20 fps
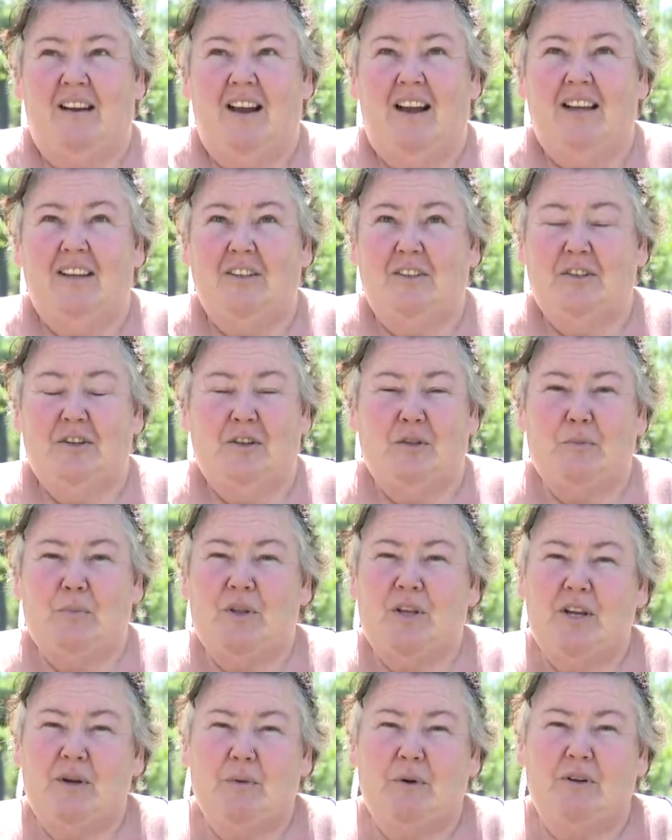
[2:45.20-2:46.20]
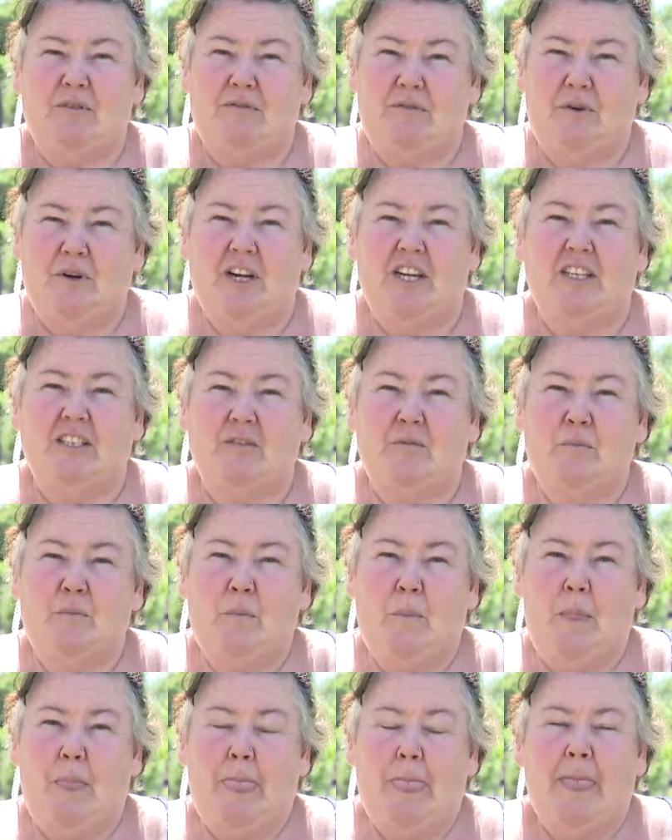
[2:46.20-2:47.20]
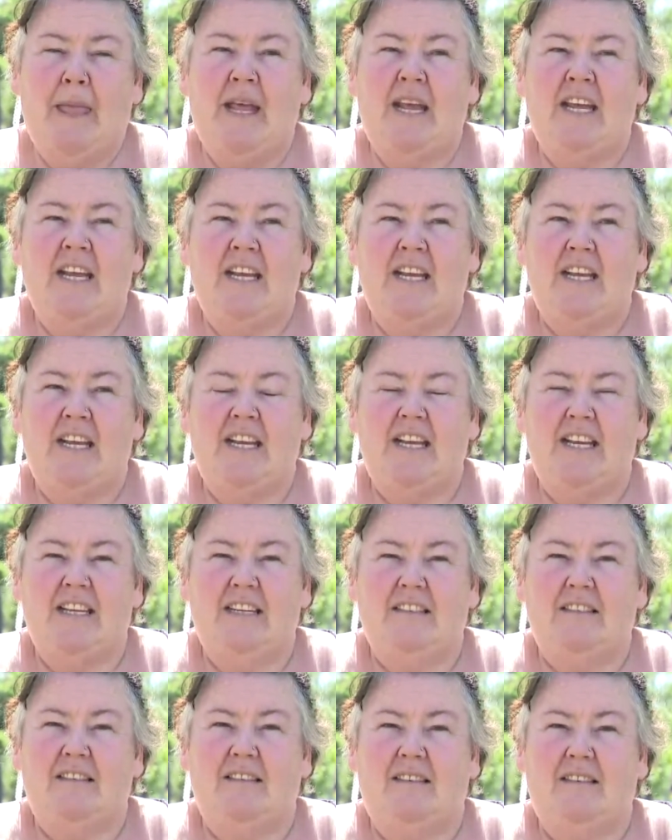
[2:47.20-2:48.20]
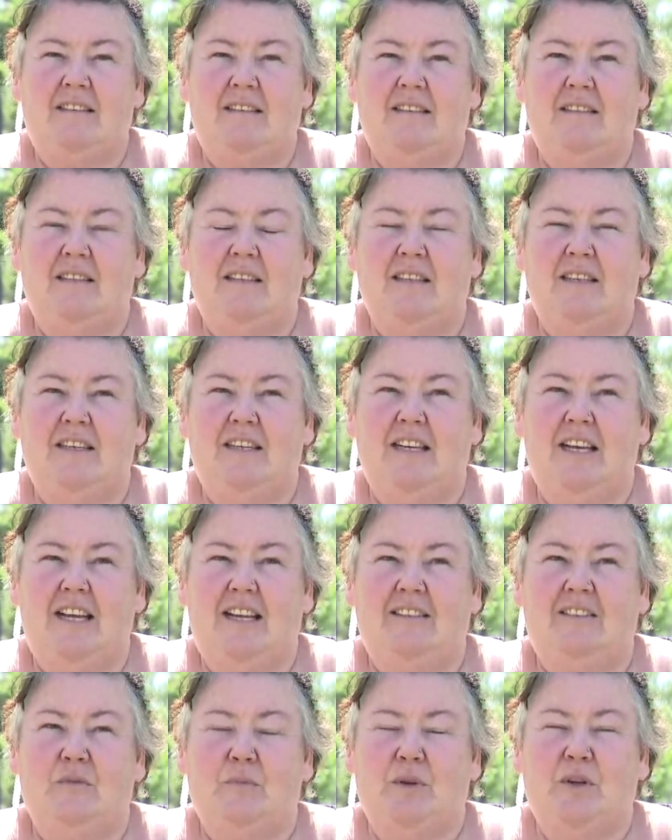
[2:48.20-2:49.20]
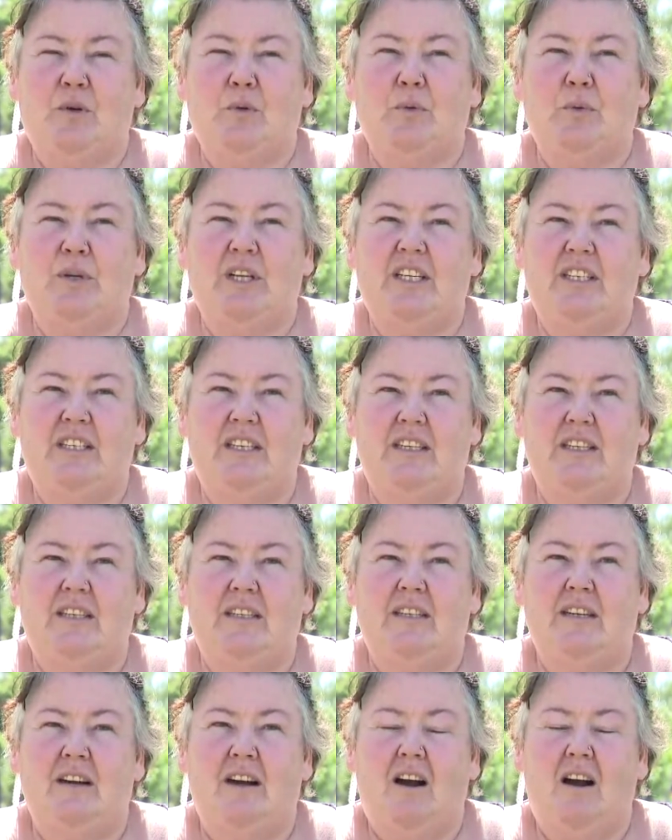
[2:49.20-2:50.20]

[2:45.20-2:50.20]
I don't know the plate word for it. It's it's been a really